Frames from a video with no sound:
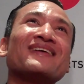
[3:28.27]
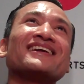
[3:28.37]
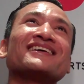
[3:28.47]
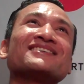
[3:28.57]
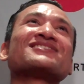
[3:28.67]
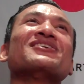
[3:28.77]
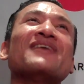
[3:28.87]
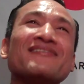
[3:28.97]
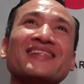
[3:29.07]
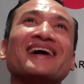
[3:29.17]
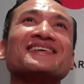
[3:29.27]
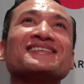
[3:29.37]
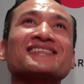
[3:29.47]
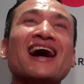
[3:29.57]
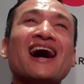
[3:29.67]
But so Of Land
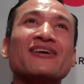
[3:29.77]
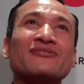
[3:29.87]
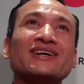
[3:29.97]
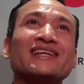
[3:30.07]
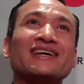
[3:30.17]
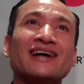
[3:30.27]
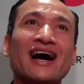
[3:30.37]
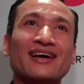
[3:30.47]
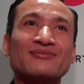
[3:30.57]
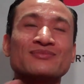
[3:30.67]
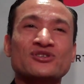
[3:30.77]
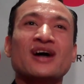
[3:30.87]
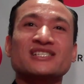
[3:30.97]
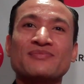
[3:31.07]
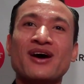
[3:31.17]
and Sky really
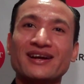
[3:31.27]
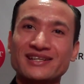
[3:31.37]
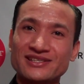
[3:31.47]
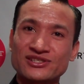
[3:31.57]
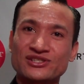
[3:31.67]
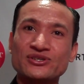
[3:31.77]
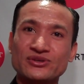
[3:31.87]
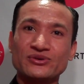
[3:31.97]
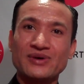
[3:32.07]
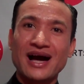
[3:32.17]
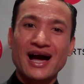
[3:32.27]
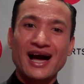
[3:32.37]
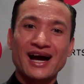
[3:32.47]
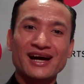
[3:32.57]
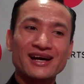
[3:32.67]
draws upon these two
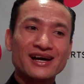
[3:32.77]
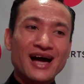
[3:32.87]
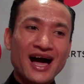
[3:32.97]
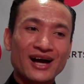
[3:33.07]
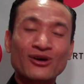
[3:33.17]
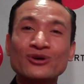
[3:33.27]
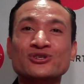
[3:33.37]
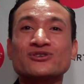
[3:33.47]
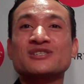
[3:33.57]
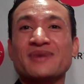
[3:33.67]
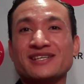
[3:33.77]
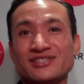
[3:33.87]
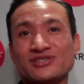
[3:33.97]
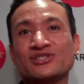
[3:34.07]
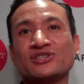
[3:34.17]
cultural
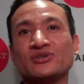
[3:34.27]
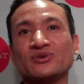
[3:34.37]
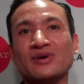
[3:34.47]
spaces